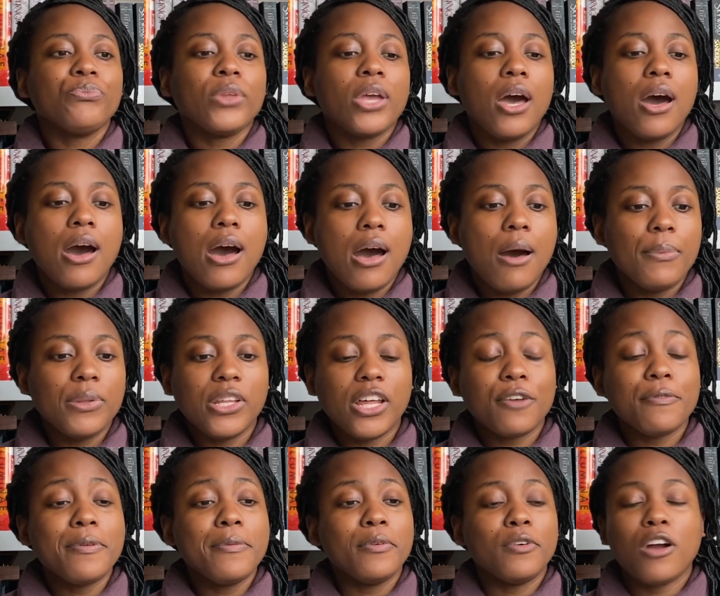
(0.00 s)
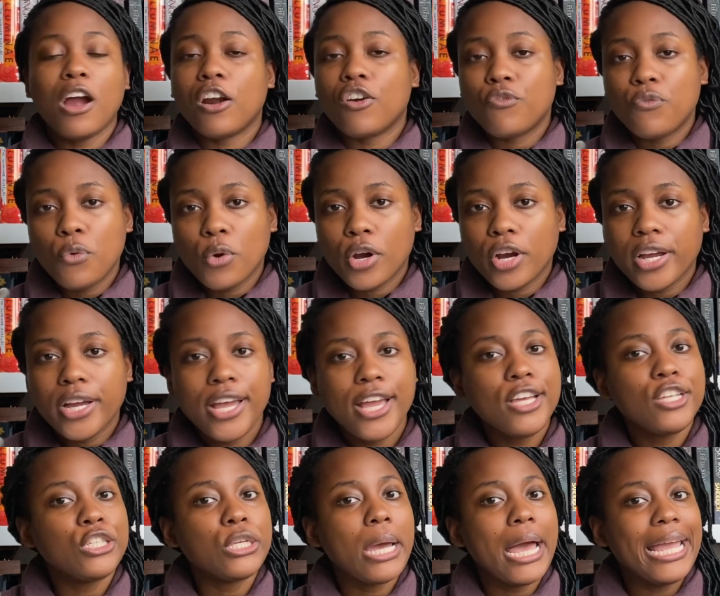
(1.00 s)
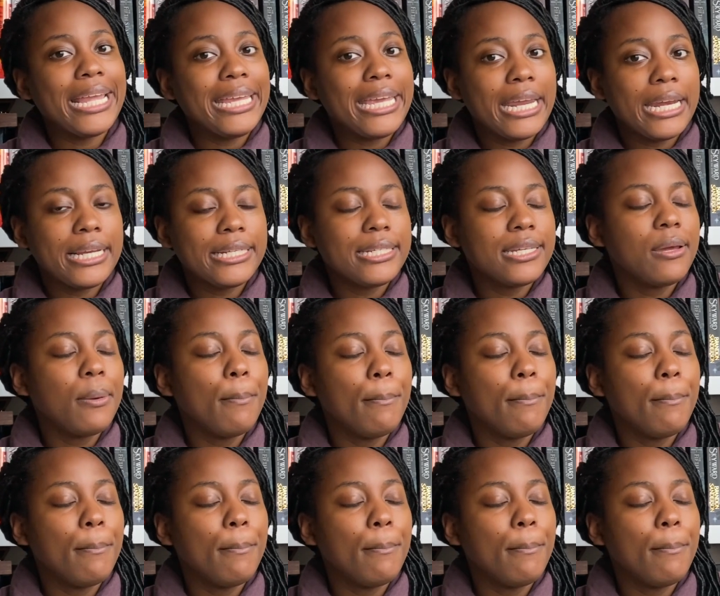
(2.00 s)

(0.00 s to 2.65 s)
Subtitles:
A lot of people are out of work, so I get it.